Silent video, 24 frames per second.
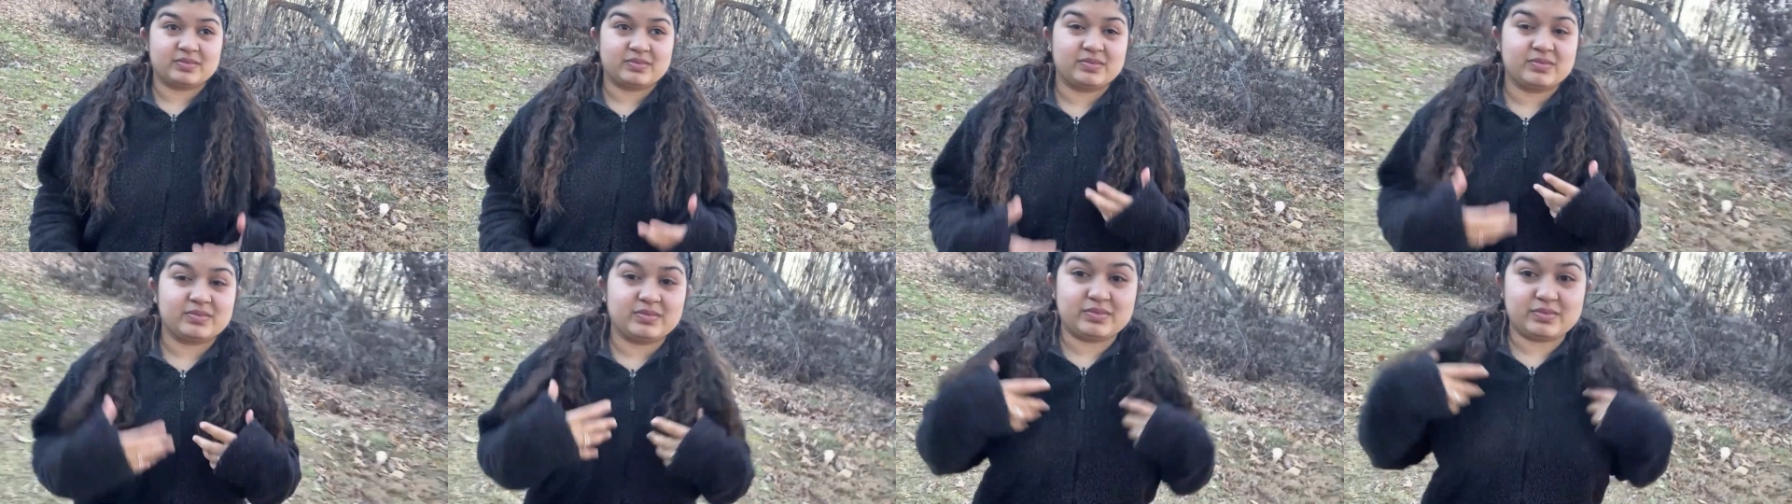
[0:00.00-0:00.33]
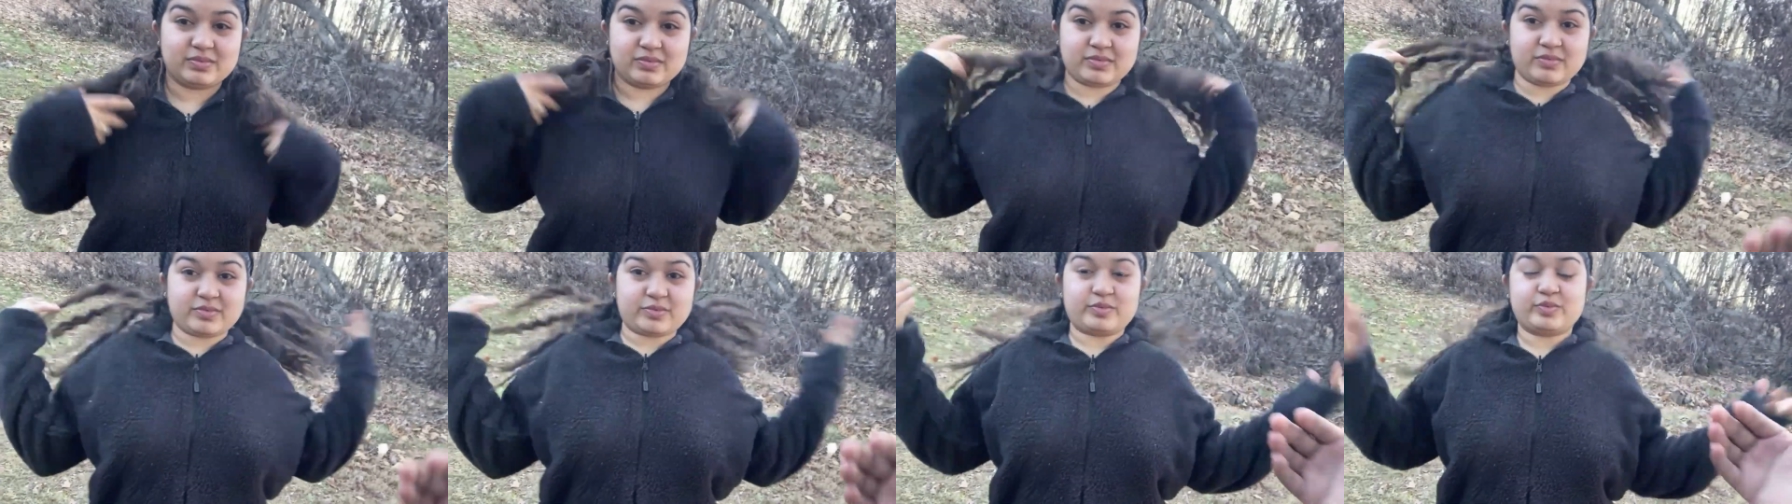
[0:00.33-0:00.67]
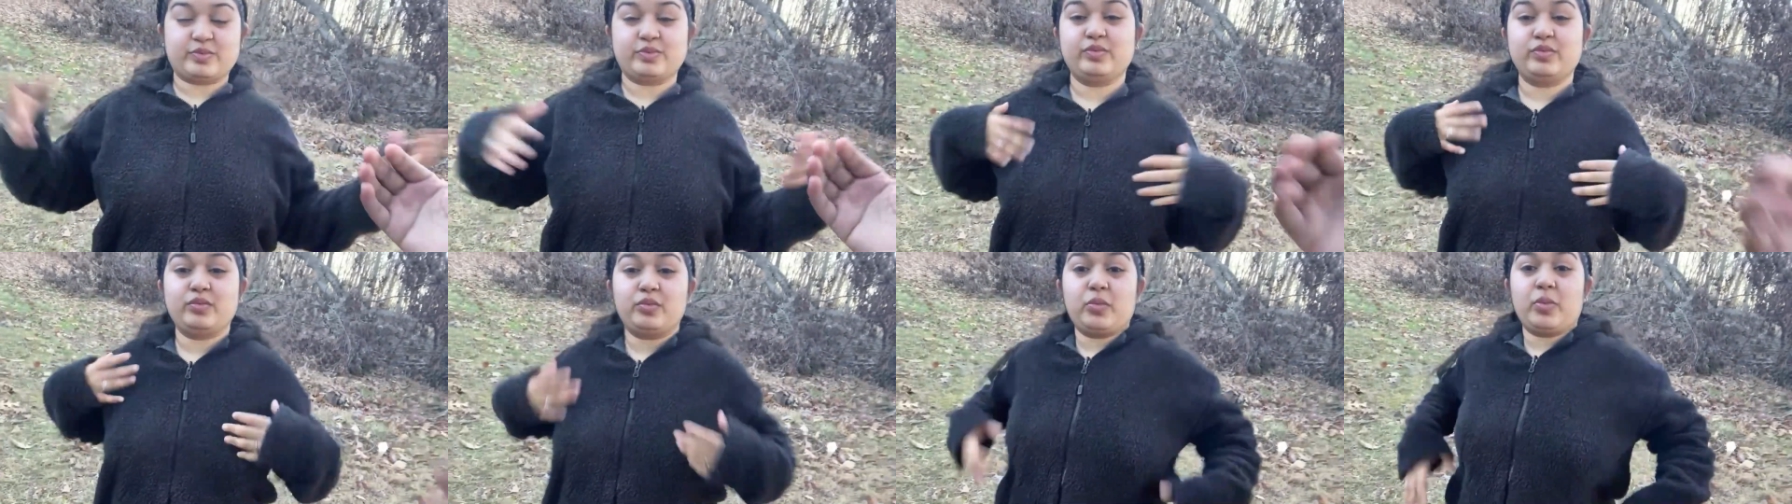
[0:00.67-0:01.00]
it's
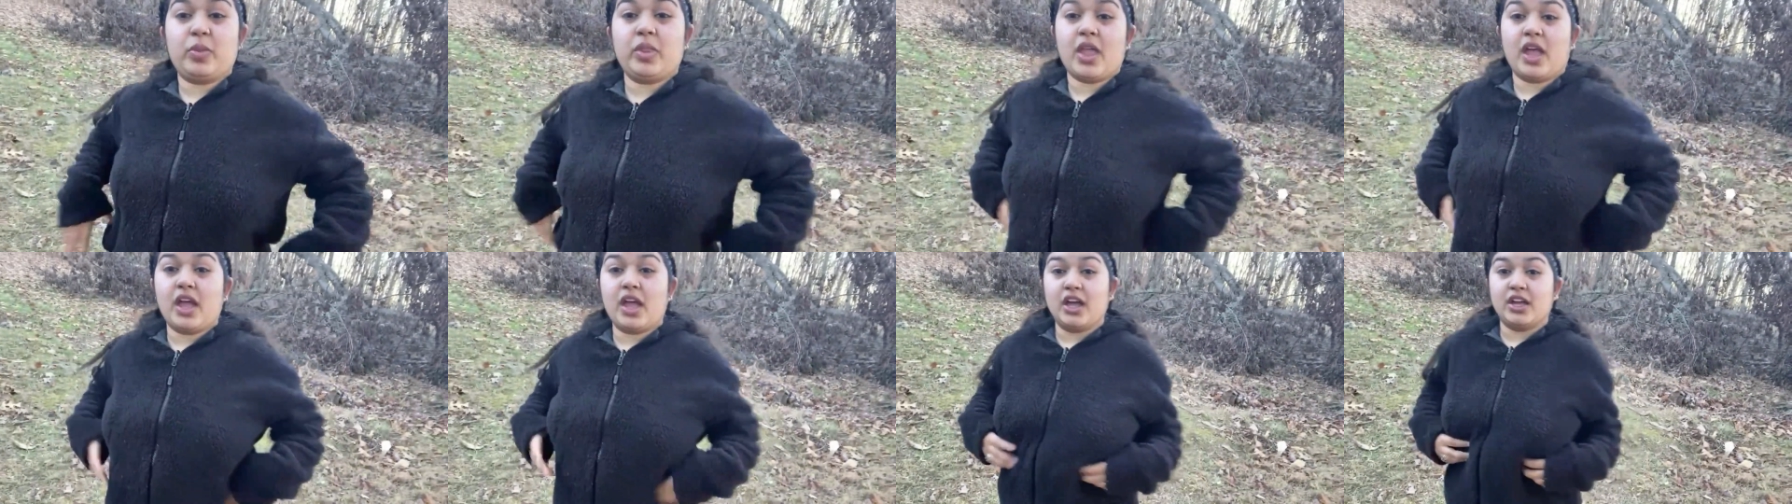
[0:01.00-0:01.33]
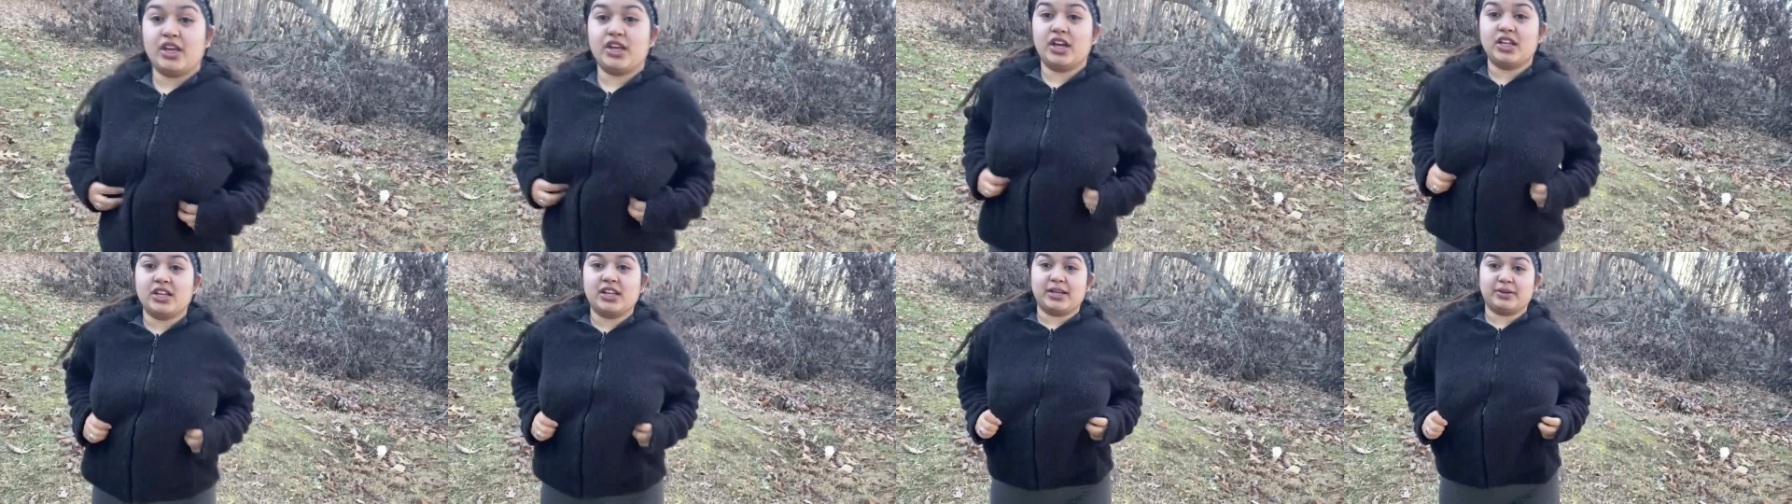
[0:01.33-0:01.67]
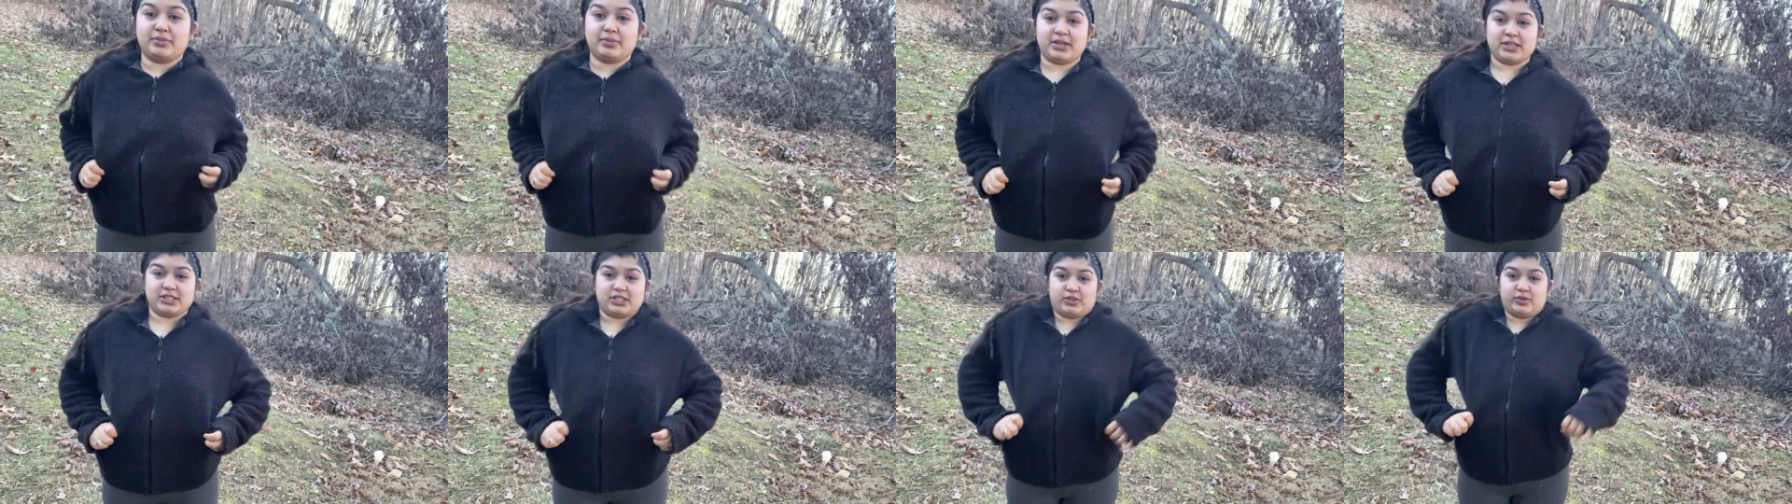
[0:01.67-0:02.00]
uneven coming my way, like
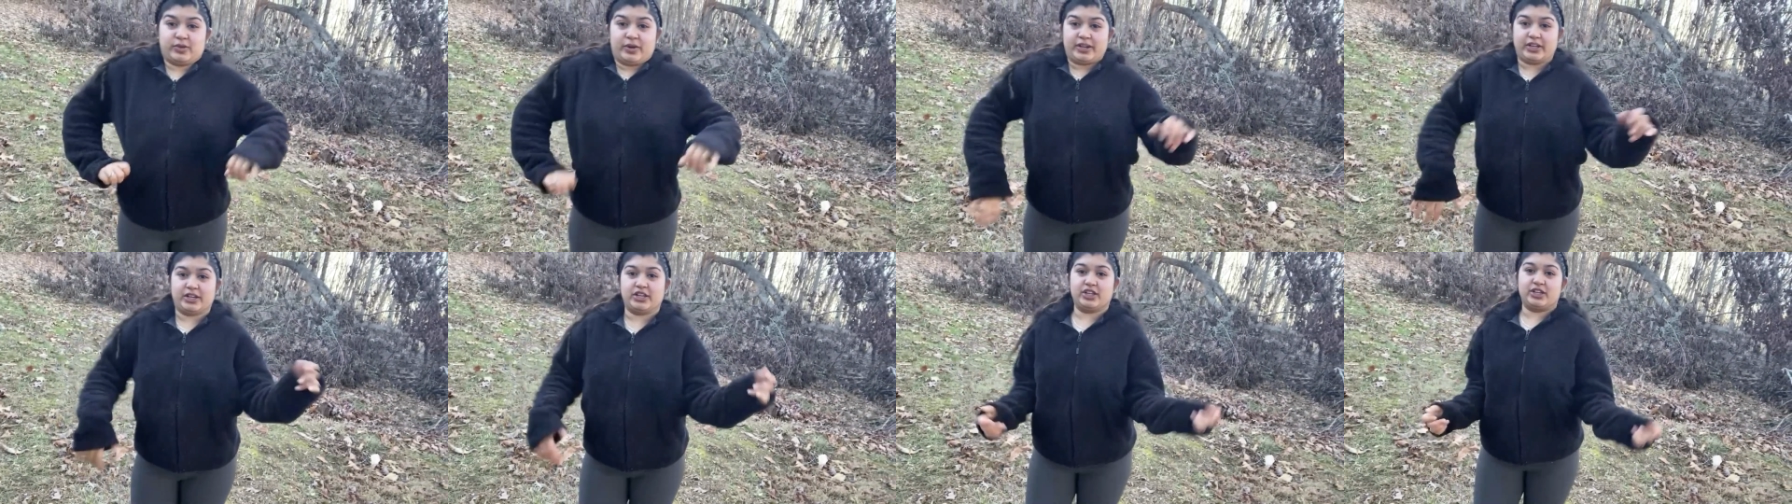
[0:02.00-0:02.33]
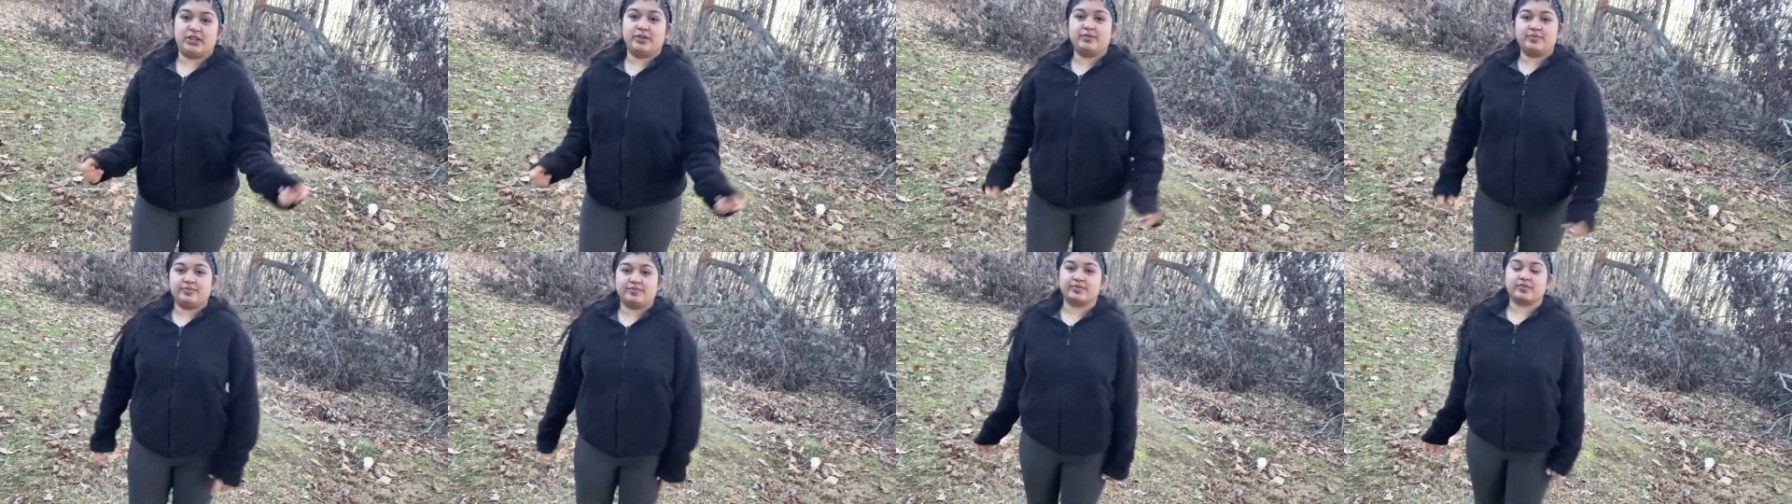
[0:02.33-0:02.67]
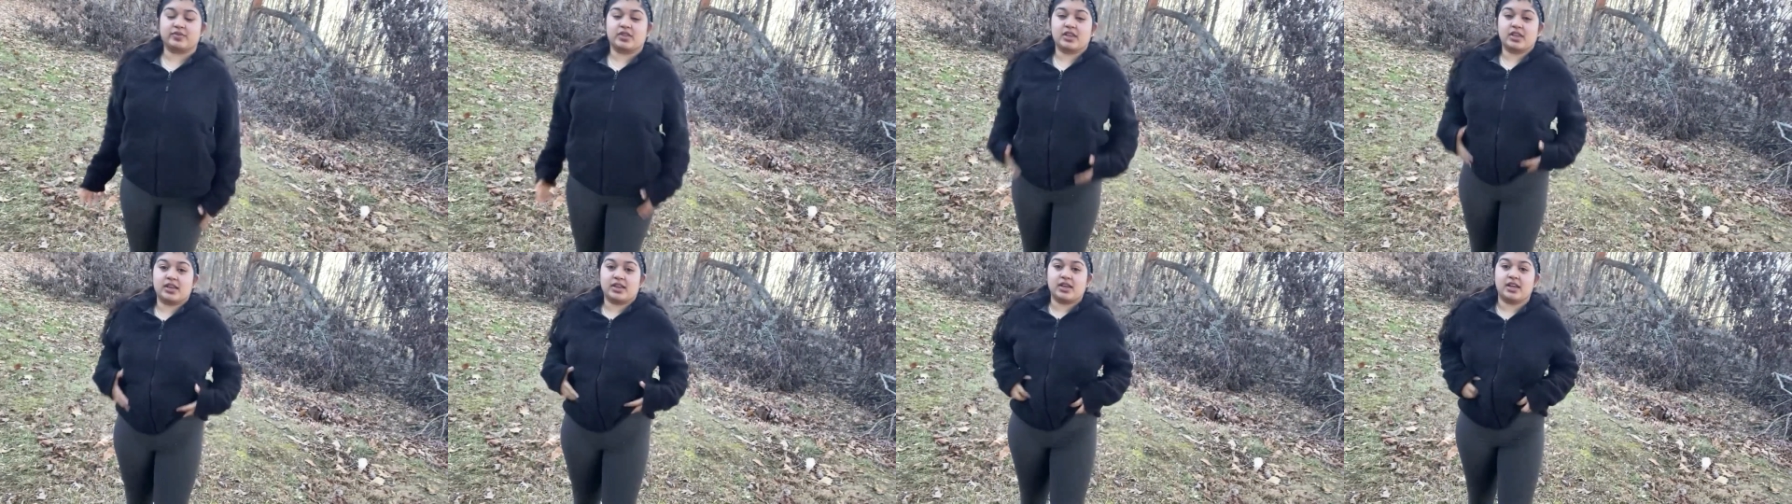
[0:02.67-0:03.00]
so my I'm gonna catch
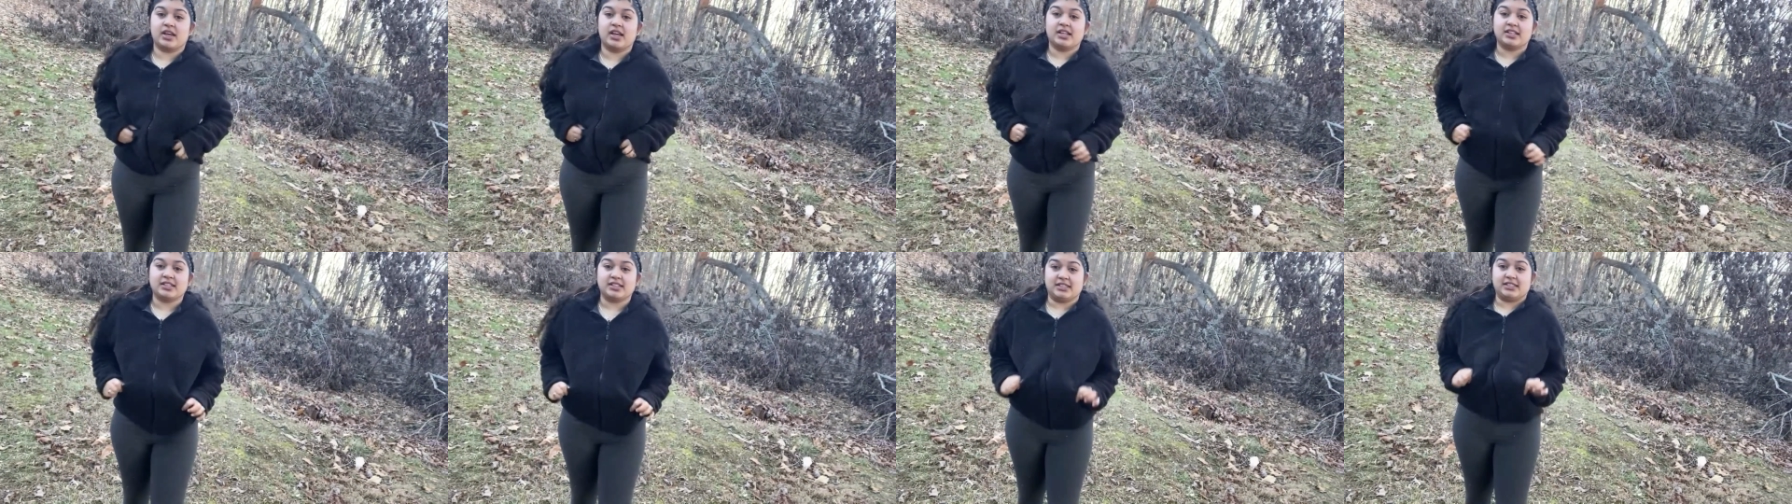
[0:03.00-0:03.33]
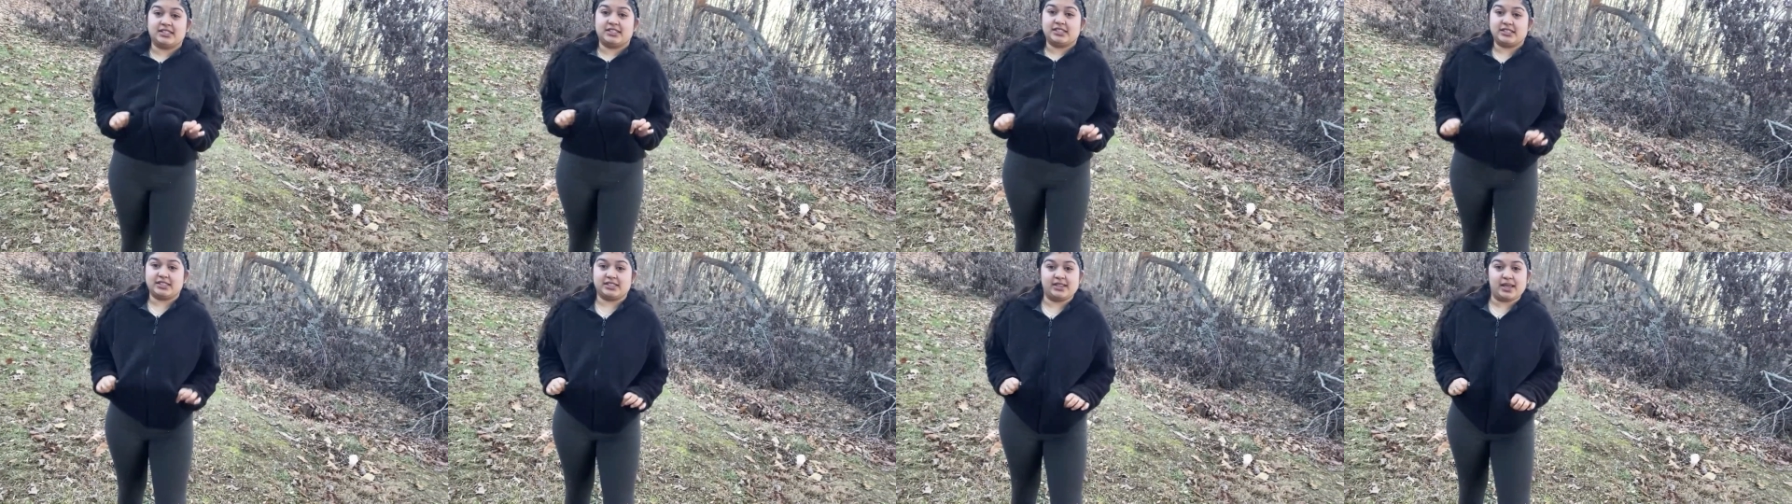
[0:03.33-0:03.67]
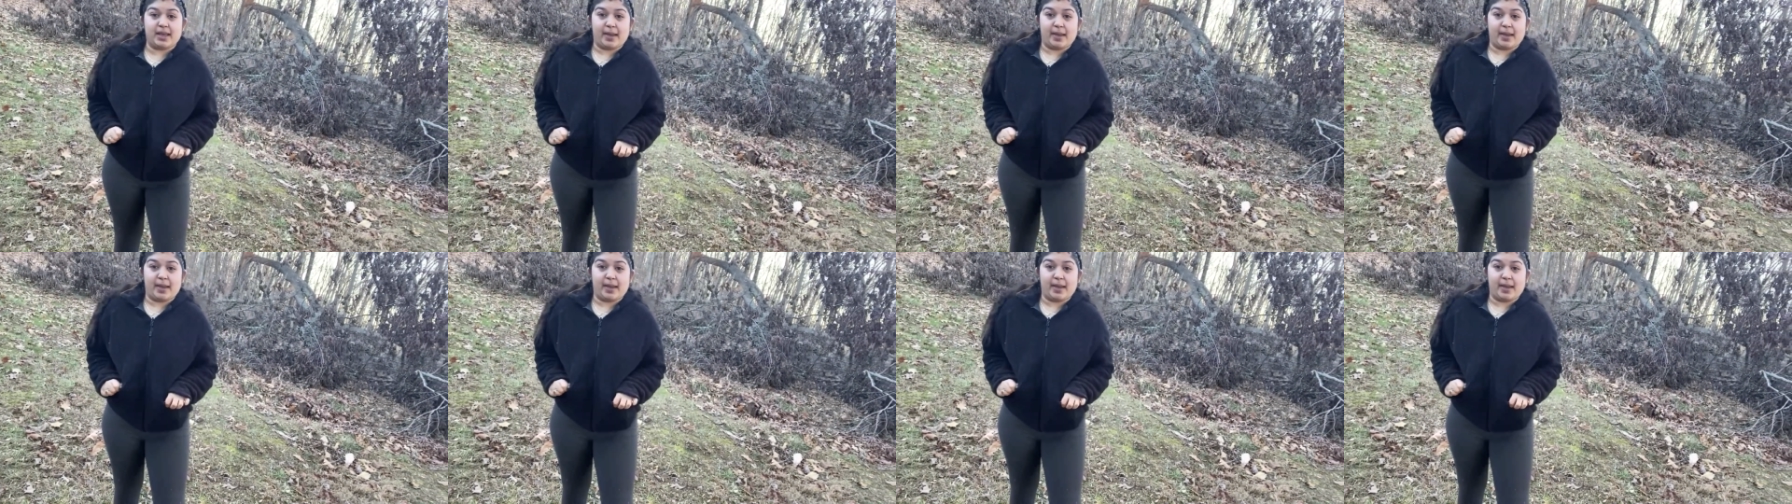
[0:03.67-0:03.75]
you. This is